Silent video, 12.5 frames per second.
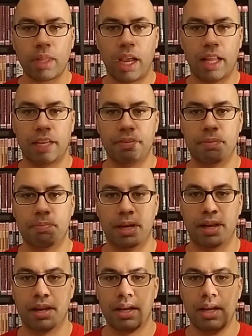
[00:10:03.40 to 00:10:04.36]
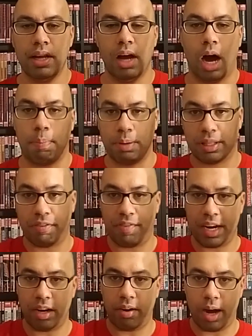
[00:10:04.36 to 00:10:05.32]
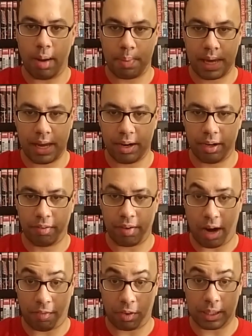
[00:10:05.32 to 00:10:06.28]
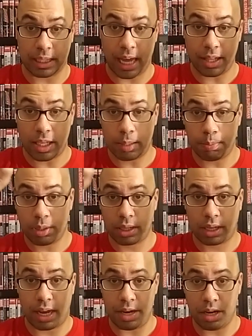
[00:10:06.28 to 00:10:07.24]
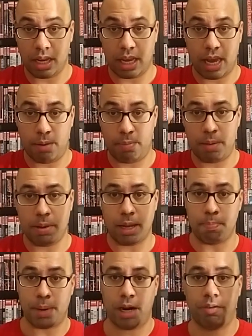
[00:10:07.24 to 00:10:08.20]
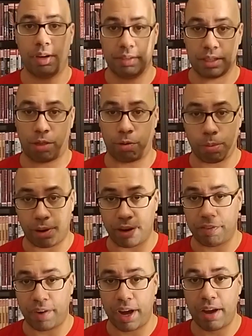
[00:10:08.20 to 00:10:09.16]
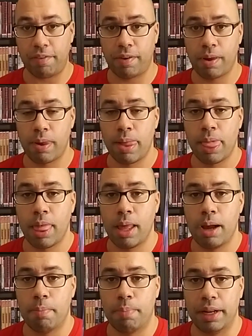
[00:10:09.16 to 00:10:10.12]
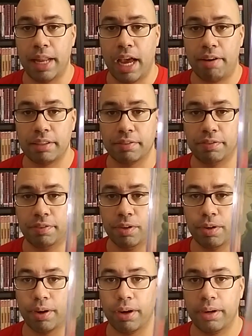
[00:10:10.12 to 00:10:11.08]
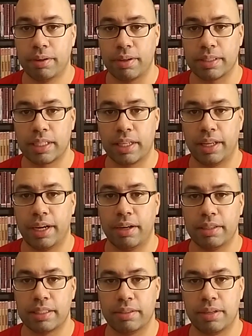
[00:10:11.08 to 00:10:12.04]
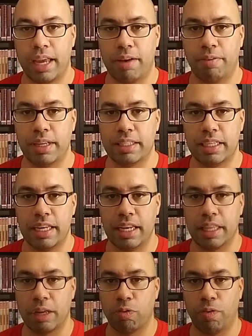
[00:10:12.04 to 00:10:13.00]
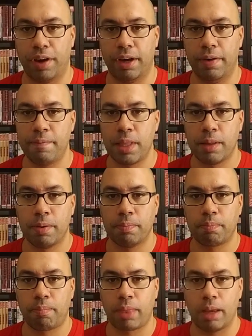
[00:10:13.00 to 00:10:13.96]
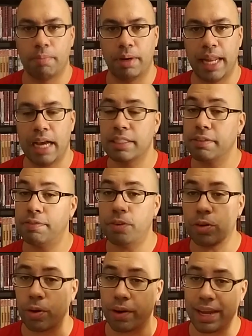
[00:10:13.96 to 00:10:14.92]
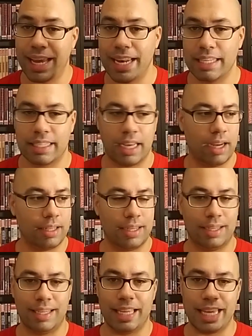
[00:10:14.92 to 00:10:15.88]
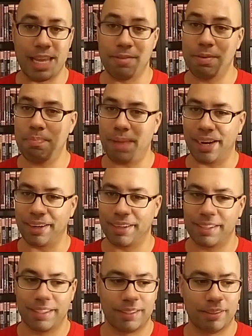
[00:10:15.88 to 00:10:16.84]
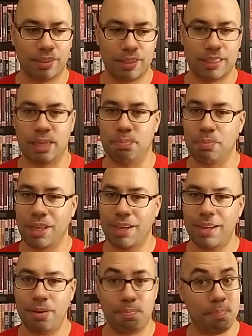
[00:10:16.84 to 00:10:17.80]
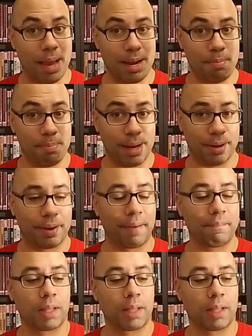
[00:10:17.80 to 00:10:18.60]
I love it. But I'll put the video up here when I first got this book, and you can kind of maybe compare when it was a 3.5. But now as a 4, there's glare, so you can't really see anything well. But now it's a 4, and it's even better. Something good made it better.